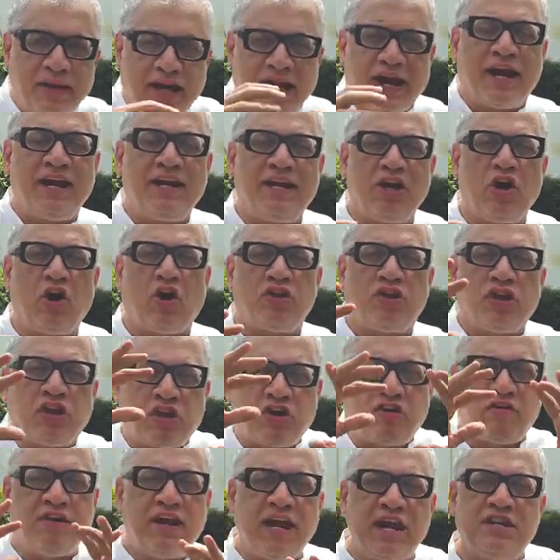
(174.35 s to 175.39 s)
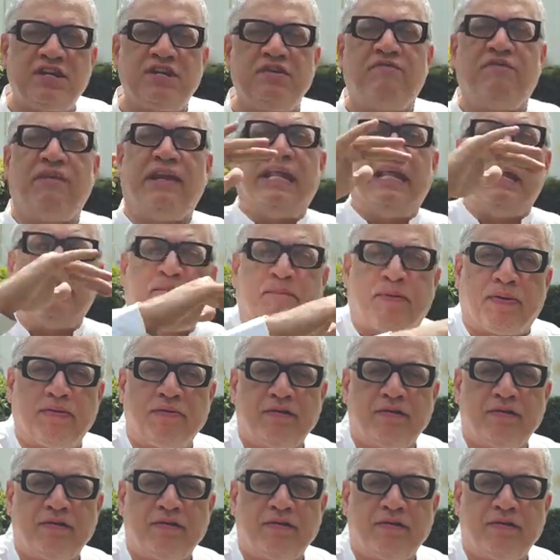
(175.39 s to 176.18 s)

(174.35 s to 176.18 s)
big idea or the creative leap.